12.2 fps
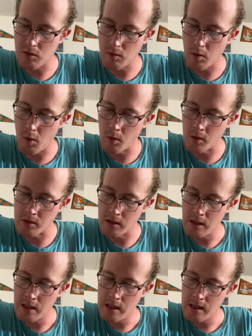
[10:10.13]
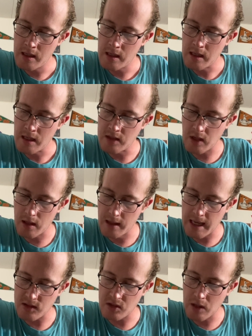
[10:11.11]
Lord is a
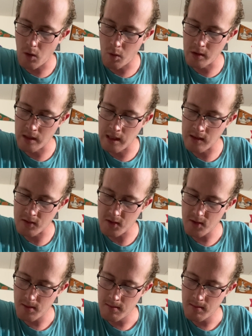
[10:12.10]
lasting ordinance.